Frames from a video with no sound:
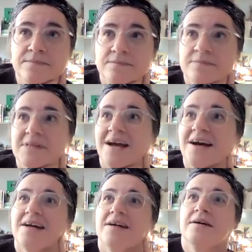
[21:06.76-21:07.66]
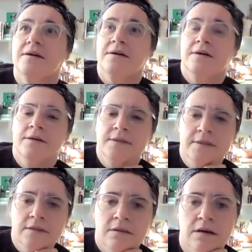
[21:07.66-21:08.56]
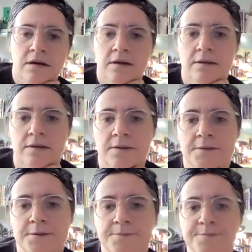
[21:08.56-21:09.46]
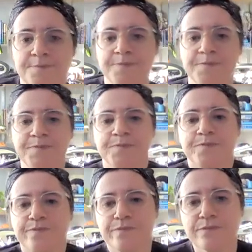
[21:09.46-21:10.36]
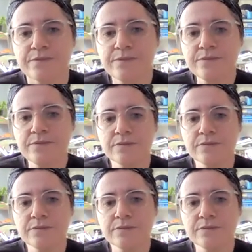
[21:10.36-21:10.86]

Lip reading: (not speaking)